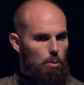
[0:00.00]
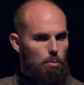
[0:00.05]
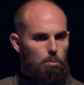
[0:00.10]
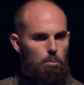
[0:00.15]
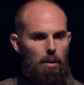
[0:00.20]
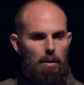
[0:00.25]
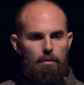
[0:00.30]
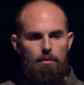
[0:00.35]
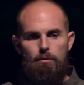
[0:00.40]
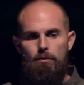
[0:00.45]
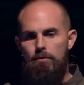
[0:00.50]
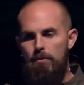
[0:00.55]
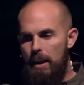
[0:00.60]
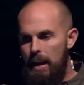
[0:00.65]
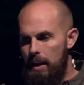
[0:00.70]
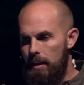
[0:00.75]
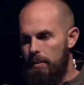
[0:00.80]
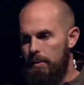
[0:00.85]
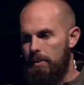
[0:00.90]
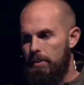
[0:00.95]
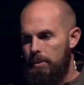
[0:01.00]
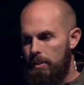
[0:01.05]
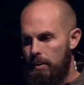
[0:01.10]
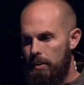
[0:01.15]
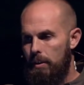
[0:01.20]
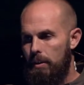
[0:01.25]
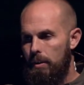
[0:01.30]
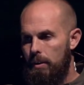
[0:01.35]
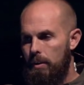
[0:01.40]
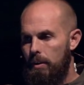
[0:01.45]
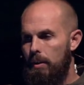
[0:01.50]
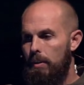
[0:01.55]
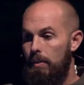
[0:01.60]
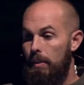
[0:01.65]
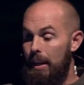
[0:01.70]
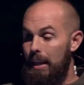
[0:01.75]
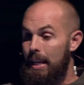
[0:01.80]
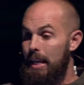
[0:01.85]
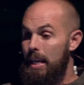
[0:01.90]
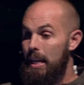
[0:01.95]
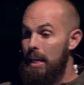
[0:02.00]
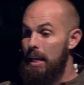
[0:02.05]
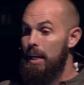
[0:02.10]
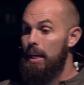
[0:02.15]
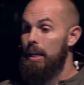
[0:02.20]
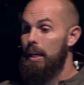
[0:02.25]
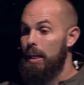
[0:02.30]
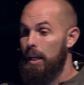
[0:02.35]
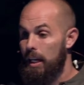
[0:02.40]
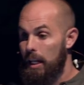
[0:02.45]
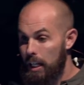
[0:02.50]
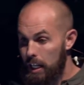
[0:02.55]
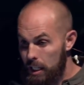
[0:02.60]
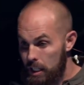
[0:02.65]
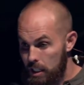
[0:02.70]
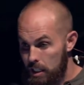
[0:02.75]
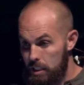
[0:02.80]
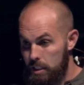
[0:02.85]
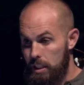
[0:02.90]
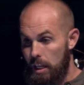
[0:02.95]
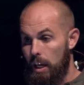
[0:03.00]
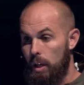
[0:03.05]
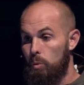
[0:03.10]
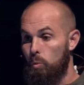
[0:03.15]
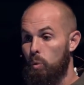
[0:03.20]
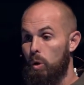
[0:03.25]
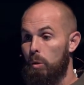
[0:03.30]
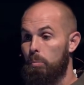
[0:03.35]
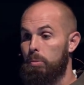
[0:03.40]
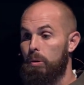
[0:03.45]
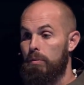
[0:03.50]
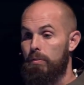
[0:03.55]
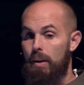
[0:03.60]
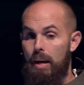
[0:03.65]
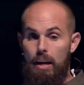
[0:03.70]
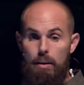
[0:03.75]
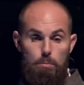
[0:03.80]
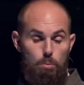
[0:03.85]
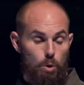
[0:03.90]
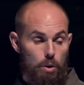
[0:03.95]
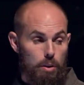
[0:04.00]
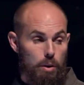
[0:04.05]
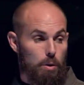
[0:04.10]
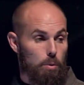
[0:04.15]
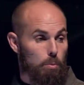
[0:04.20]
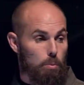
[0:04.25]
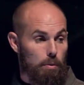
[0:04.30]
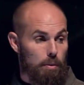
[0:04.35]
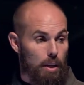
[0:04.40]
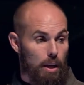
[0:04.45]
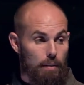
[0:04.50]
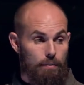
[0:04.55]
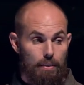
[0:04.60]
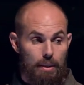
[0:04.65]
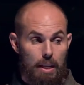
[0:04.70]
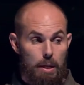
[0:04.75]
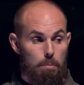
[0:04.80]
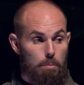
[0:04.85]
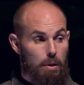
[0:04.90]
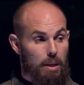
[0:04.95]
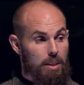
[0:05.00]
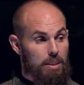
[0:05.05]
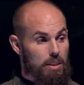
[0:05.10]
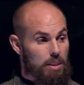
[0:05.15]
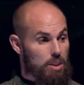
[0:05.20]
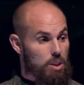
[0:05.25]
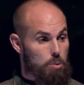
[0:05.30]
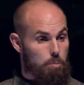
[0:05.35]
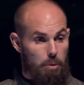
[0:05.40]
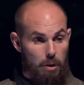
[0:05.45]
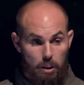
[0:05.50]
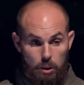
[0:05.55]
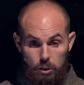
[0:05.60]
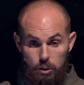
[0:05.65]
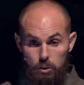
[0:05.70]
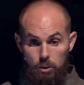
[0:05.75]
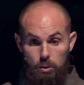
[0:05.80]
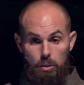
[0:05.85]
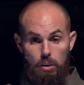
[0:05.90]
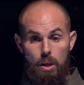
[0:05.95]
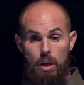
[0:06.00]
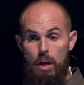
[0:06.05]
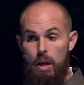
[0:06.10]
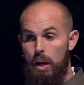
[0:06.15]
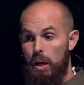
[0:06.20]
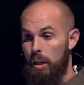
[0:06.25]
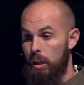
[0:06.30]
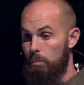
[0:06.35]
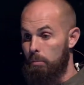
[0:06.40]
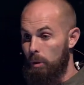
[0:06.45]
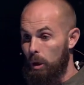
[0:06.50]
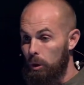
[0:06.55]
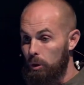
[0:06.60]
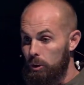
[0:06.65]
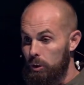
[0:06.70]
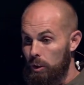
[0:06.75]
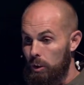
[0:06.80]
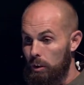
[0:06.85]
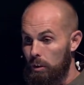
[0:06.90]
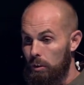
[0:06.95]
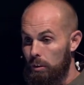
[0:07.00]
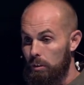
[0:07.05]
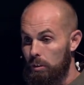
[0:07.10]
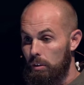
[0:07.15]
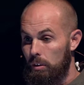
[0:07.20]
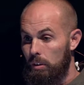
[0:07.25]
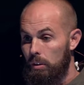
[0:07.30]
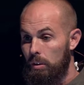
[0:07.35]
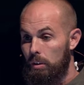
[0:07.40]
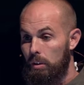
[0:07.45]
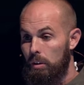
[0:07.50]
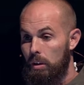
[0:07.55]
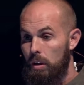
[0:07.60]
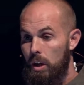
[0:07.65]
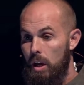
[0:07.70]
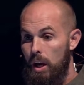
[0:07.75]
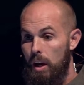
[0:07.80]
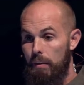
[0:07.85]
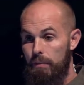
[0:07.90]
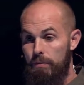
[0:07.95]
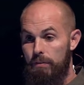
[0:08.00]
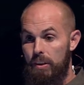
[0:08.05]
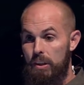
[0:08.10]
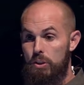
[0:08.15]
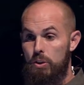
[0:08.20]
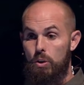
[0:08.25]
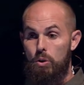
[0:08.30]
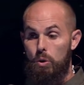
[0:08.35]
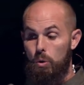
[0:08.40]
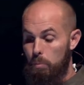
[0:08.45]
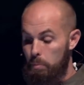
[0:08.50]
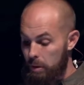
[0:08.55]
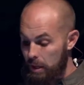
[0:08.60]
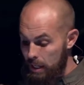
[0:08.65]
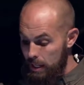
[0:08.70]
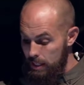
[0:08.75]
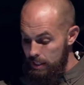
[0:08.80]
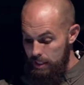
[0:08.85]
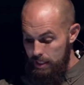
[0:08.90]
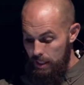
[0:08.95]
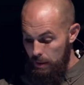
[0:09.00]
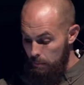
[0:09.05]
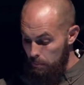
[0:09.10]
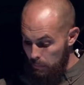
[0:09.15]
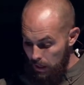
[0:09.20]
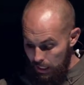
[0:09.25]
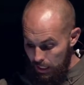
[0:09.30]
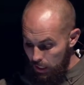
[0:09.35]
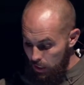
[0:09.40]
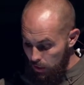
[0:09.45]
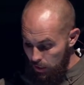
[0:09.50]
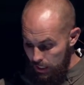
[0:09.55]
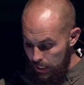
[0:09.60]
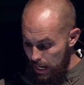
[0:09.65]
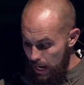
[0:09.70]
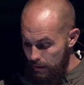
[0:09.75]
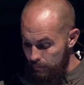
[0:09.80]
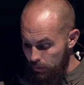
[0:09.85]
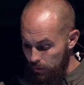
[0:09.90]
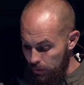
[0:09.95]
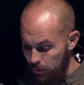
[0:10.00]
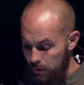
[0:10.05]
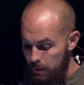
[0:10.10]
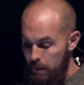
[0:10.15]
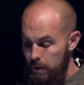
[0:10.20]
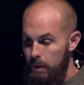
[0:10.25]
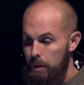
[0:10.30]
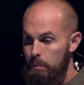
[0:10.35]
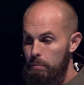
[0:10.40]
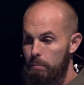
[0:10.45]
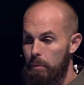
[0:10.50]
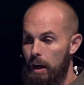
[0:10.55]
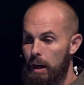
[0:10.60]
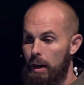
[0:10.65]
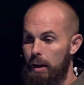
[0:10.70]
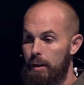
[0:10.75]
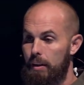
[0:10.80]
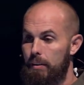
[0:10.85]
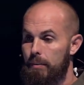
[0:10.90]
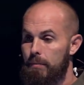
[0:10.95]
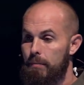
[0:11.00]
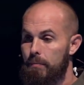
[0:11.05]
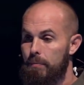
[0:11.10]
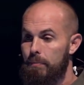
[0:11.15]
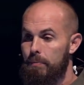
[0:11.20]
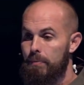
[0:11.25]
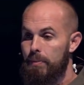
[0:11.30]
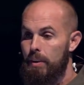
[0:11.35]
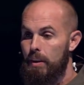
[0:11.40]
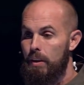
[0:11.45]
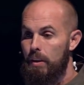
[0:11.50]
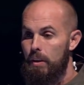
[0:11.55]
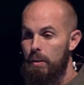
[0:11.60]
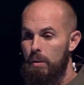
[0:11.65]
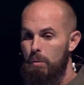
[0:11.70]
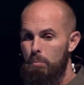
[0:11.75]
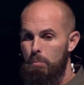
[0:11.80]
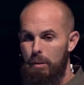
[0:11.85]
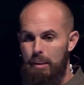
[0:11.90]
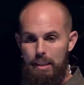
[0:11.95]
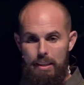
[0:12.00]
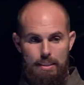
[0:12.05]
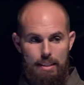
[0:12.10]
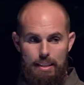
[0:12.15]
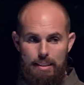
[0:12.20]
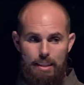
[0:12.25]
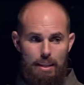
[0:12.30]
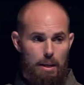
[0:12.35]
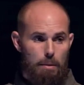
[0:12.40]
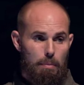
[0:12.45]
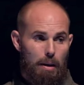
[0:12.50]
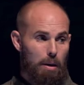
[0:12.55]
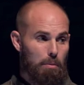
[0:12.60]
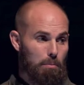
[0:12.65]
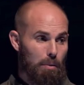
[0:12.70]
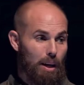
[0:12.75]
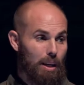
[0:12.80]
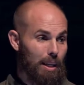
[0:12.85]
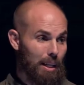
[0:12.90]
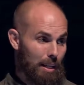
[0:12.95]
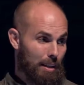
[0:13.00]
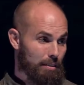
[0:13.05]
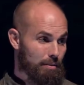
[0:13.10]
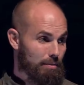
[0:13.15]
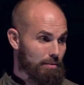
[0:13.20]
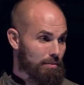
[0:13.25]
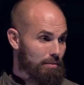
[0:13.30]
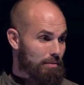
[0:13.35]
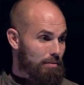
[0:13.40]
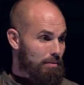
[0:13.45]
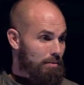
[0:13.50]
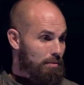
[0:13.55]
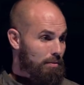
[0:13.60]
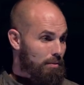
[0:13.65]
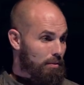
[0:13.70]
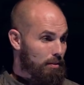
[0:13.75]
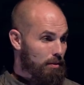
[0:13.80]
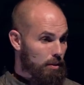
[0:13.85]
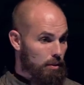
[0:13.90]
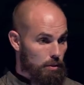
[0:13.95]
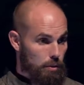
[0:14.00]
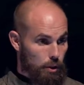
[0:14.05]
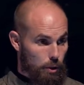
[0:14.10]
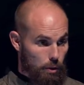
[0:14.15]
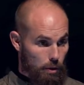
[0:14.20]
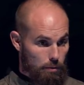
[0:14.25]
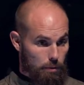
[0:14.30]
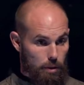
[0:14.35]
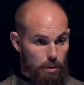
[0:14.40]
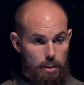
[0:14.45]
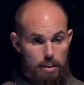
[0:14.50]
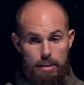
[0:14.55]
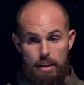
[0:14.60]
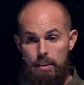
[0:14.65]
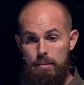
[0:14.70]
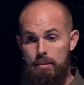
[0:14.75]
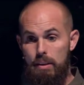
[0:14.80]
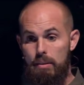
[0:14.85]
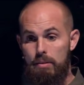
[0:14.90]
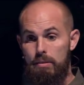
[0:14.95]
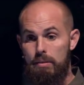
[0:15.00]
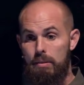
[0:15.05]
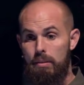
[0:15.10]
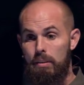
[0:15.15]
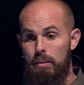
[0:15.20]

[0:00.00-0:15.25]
but faith that He is and will provide more than enough. And He brings a spiritual, an emotional, a physical peace that money could never buy. But this isn't about money. You know what Rooted tells us?